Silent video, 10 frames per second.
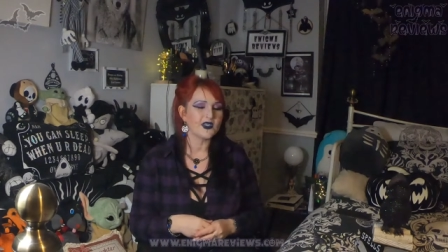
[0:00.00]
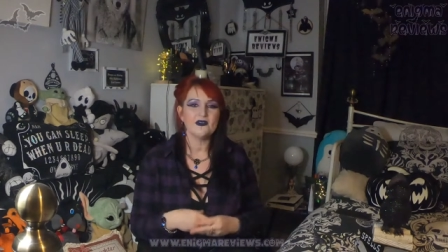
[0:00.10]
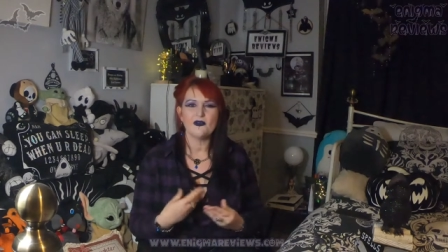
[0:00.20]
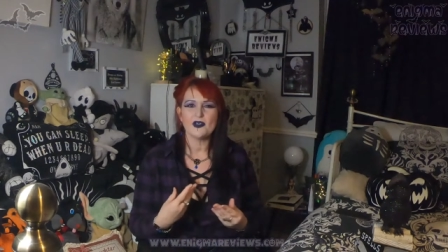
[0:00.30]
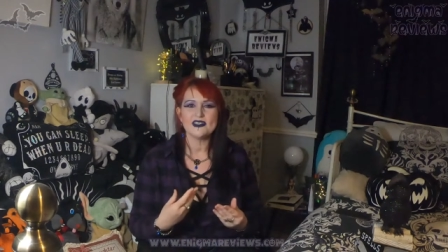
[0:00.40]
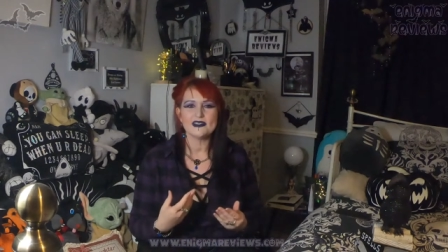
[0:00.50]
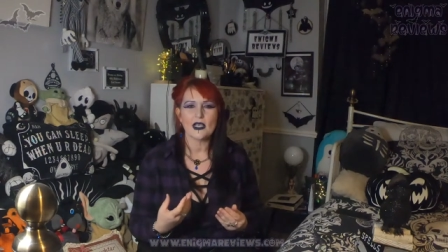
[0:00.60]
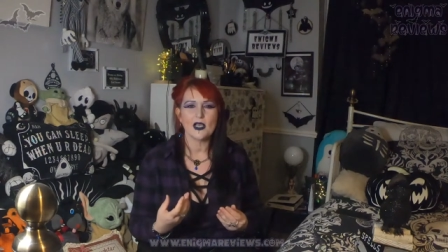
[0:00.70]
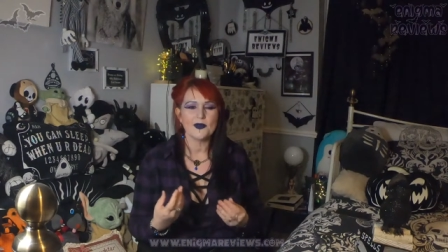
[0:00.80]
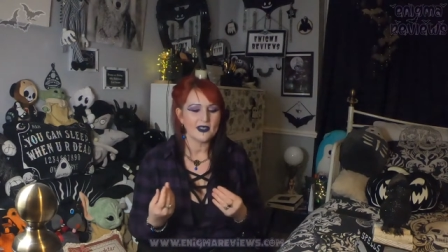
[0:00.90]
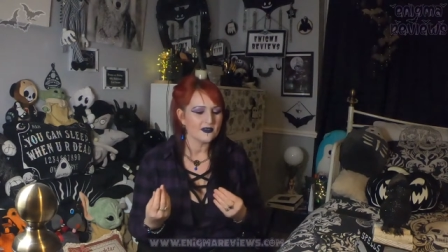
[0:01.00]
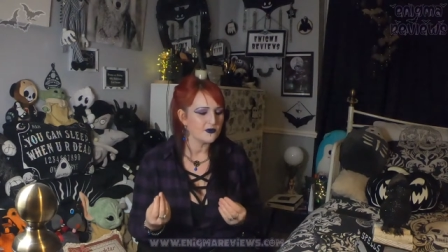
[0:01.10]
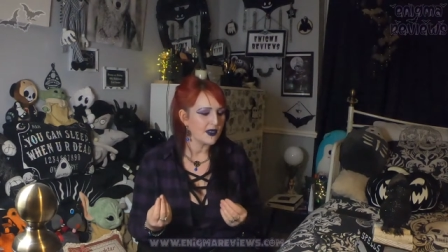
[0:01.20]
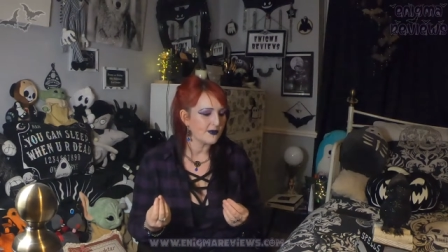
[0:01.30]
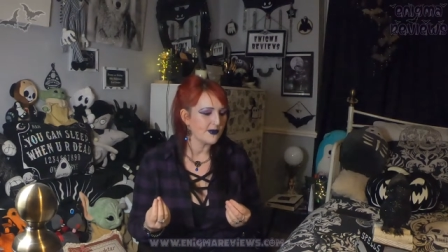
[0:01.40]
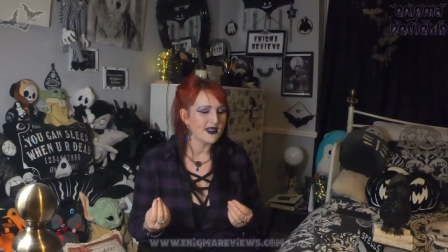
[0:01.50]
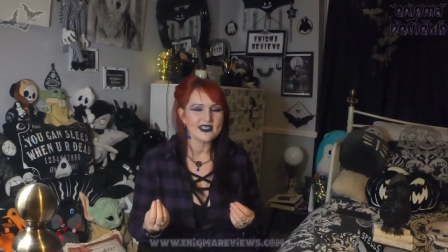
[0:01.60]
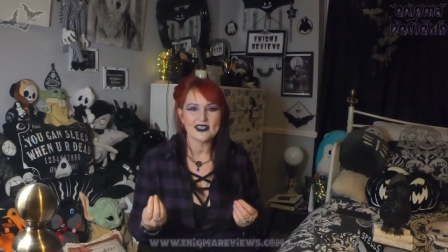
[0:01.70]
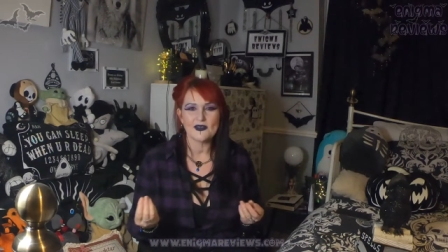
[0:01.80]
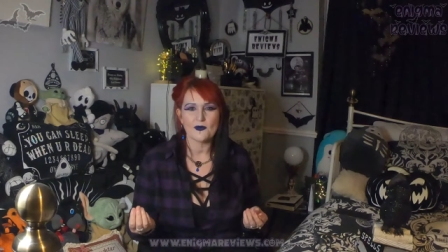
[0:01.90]
her voice is calming as well, which
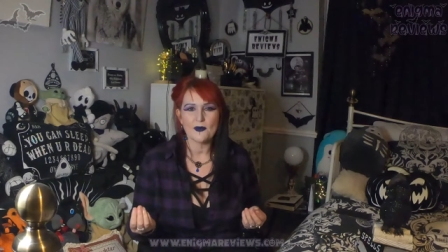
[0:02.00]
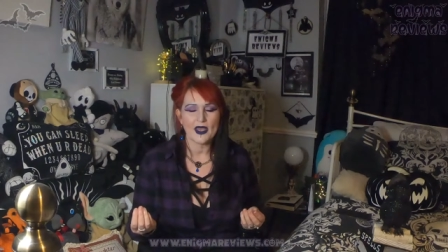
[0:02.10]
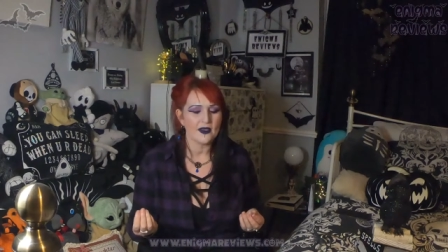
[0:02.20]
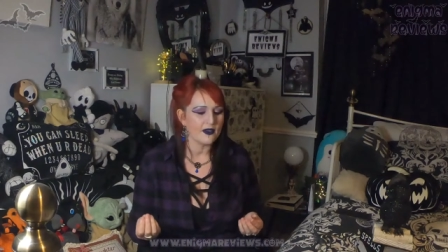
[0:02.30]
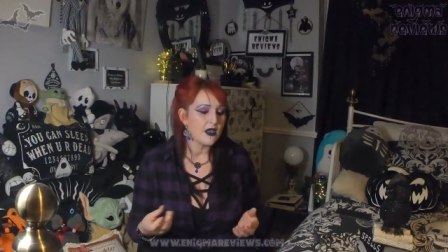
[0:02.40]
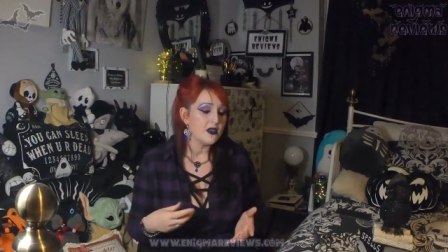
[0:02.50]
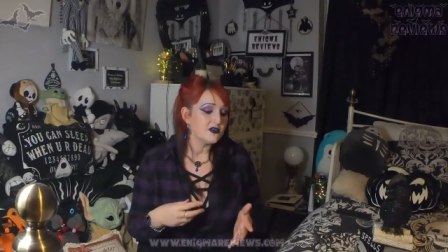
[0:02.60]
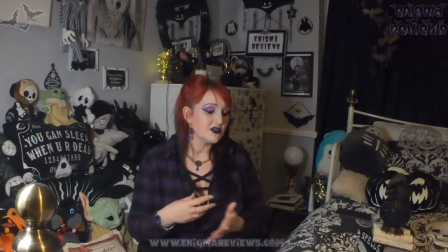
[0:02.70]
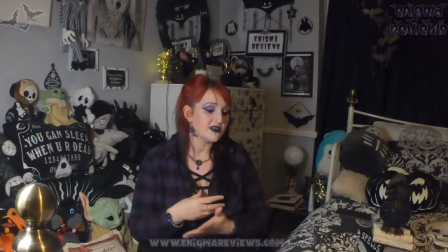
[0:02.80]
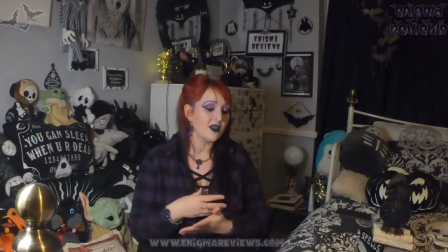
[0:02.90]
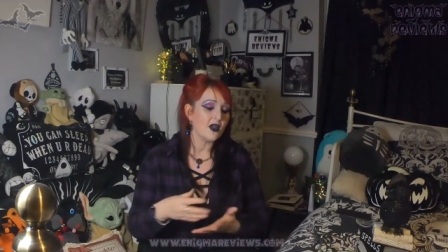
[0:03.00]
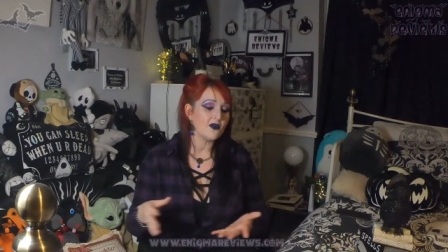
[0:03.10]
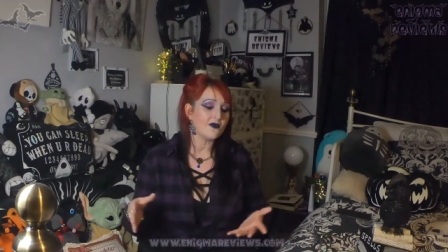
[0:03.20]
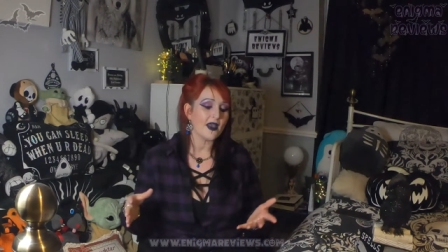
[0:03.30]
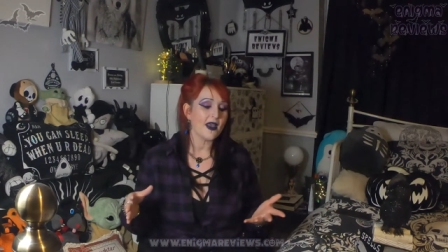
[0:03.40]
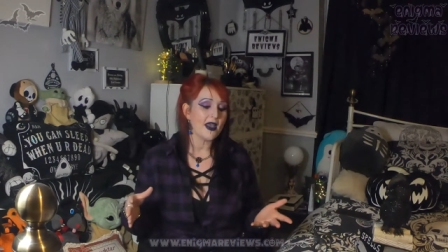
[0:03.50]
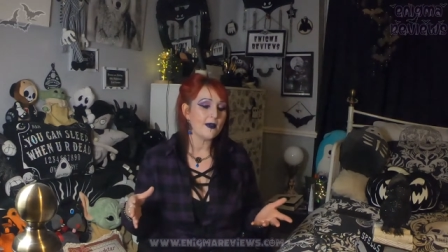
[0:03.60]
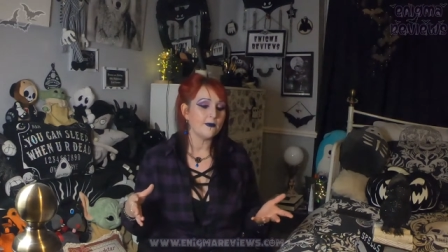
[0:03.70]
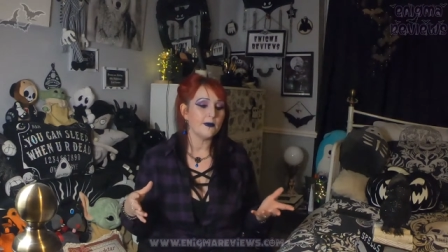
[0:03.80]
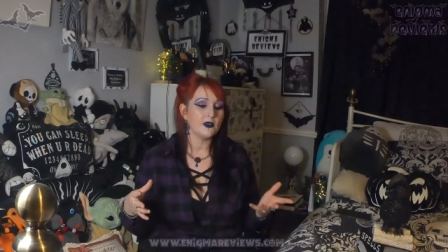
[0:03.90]
makes it even better. She does a lot
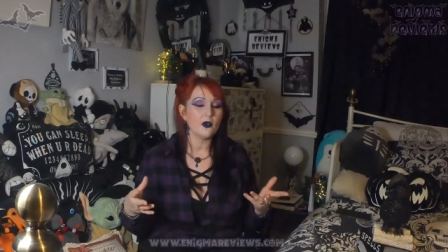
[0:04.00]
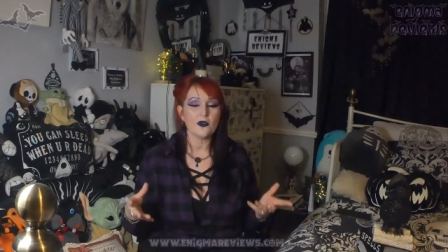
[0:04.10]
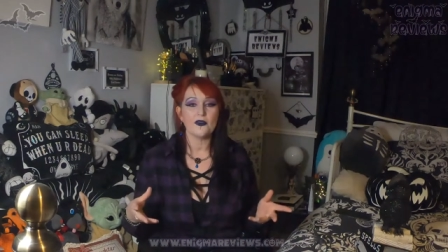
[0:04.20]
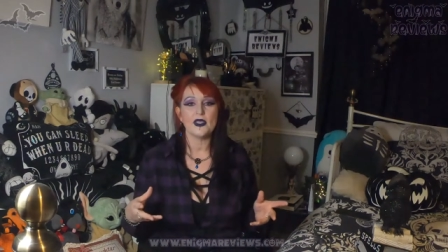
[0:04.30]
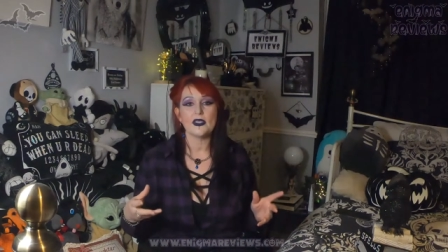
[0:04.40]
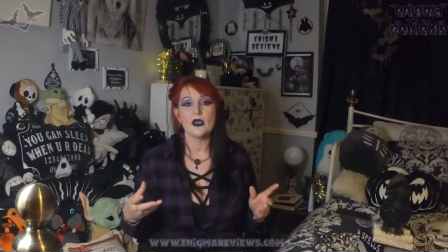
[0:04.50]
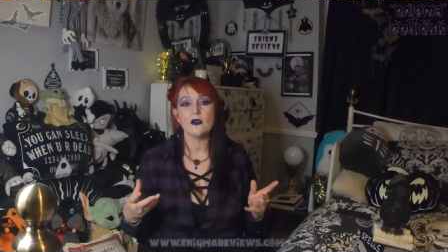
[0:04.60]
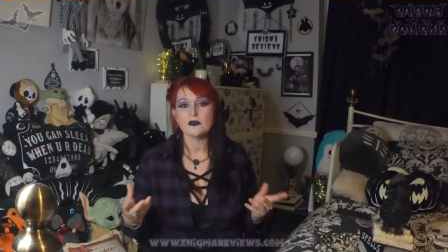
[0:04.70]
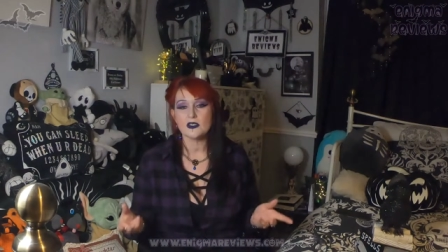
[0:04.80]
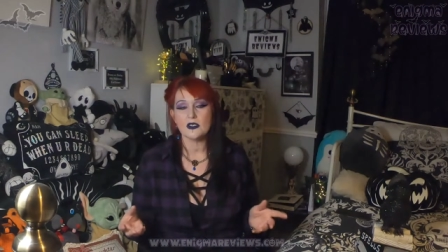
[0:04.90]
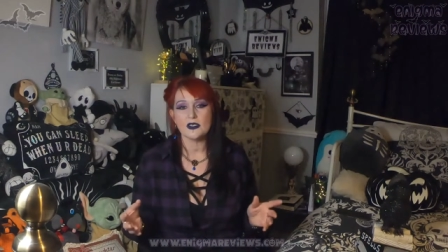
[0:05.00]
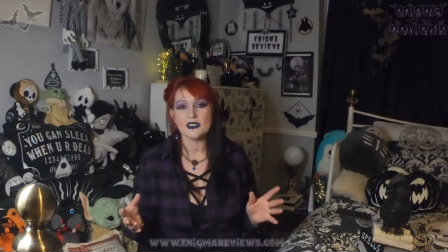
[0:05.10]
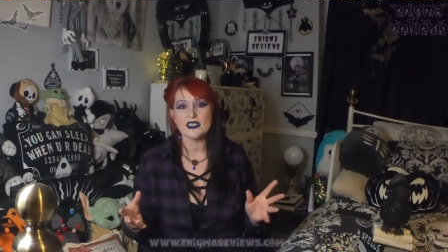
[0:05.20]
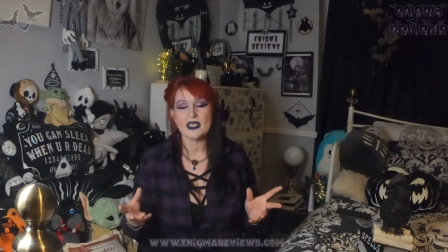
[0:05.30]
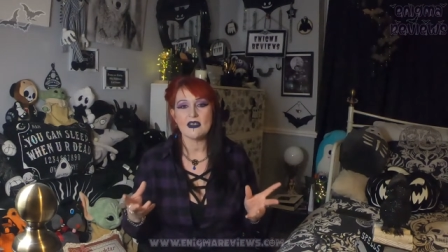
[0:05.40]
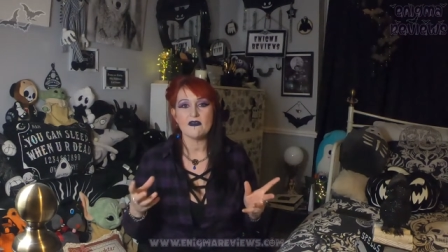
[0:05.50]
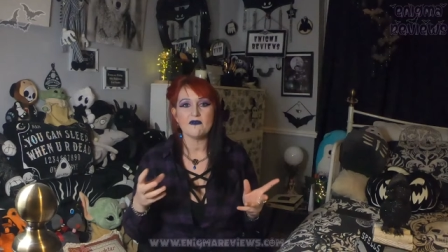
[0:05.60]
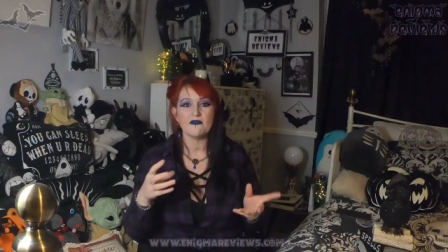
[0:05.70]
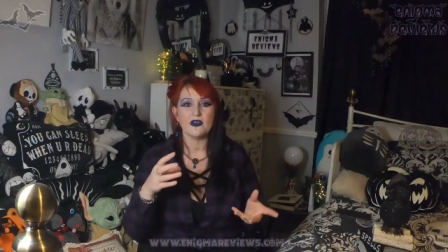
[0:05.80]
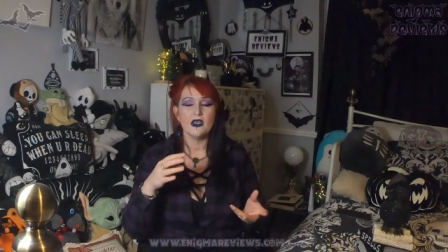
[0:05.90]
of gothic,
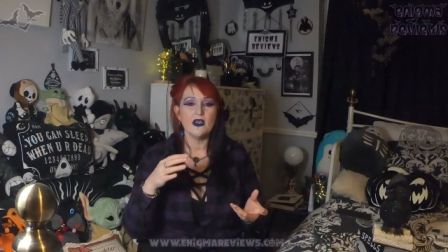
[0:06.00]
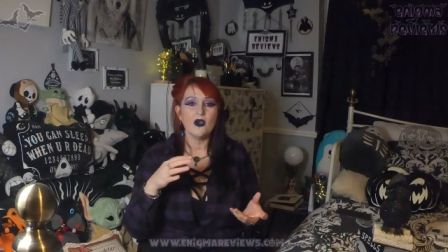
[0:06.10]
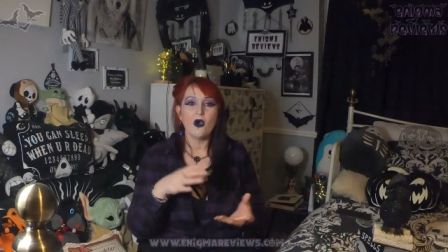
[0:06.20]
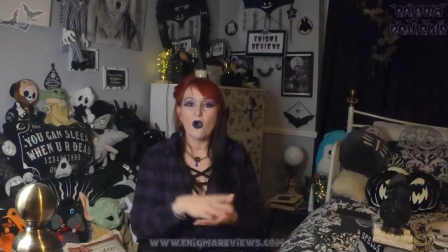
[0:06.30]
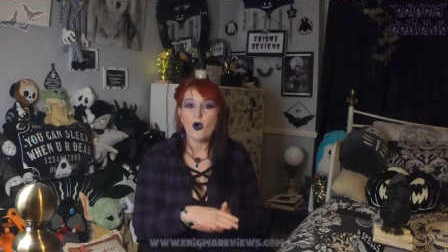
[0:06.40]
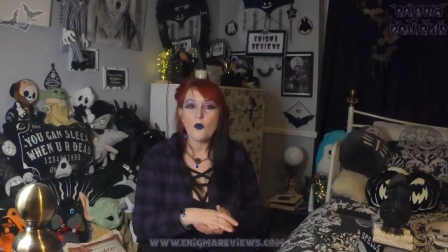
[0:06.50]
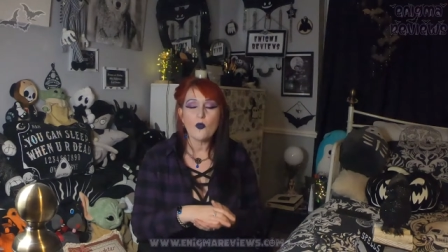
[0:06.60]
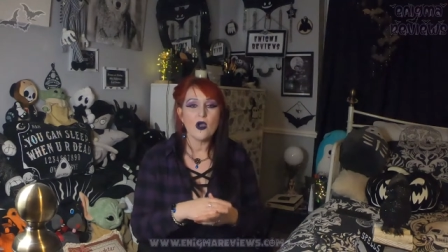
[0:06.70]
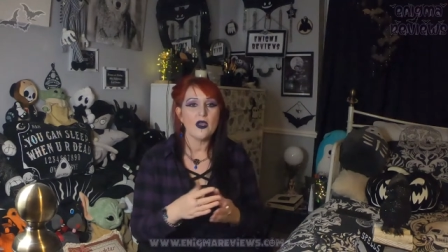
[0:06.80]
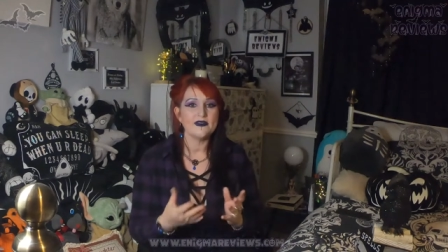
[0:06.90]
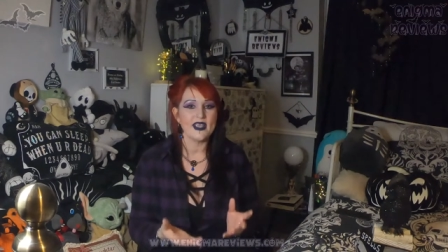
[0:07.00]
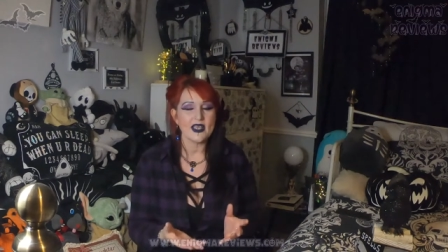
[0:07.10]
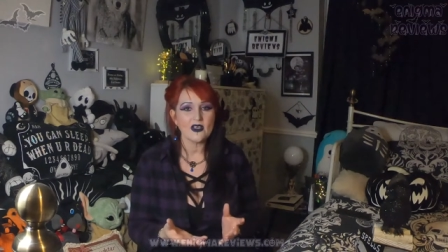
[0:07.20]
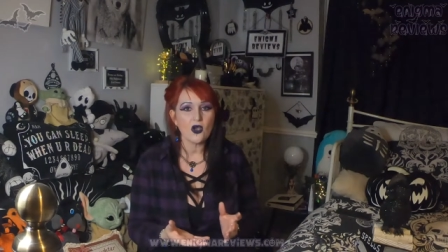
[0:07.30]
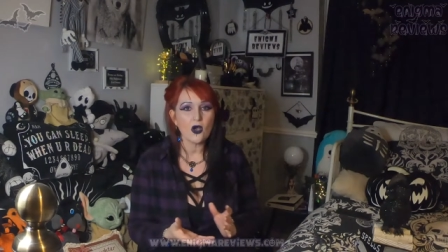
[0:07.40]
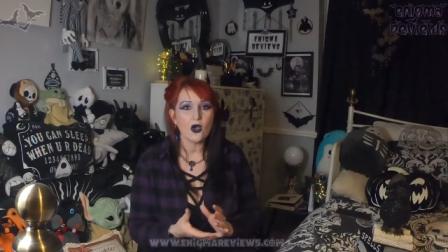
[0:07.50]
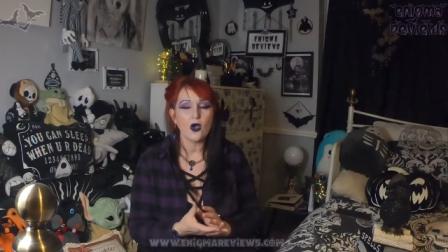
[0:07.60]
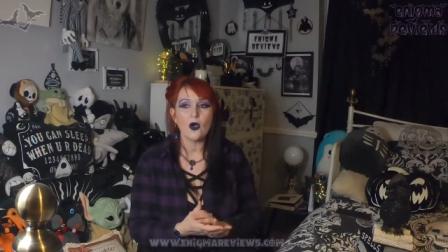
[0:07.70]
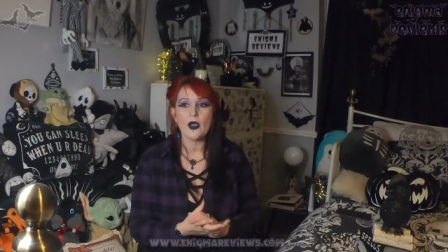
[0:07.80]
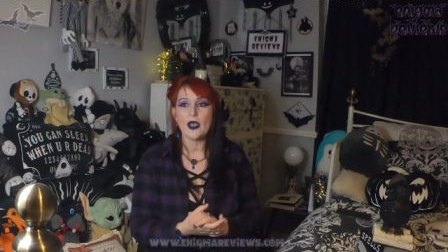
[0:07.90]
alternative, homeware
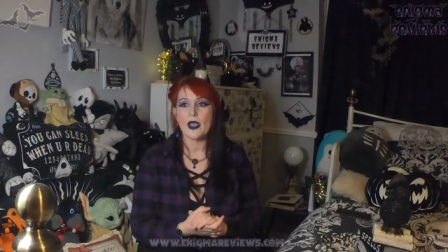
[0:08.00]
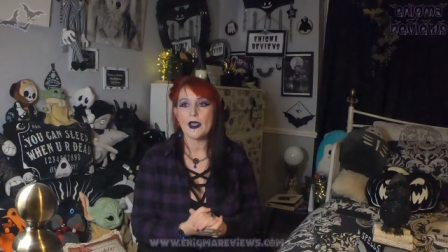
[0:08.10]
decor.